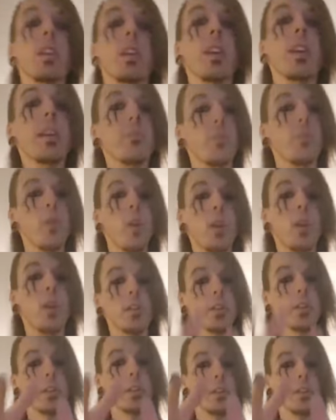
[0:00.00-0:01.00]
if you
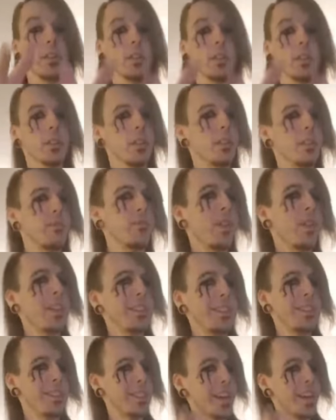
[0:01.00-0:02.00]
already have
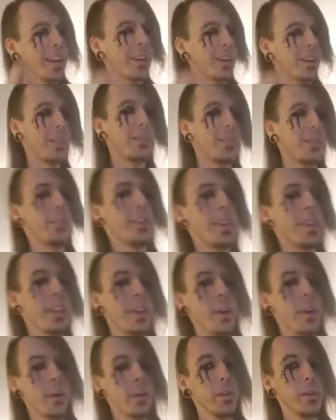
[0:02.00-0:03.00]
read the title of the
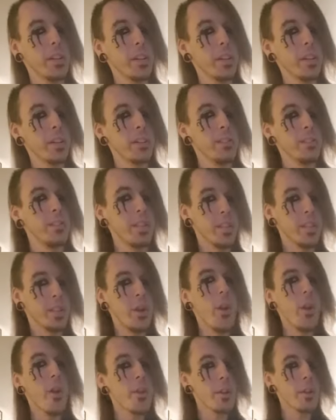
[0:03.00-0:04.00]
video, then
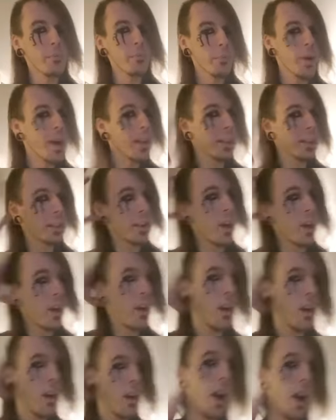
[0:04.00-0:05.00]
you already probably
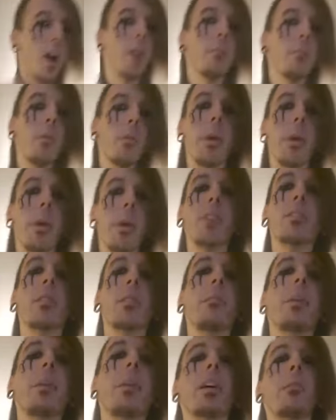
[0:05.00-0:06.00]
know I'm about to
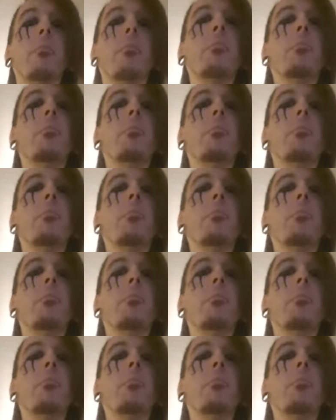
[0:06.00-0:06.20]
make a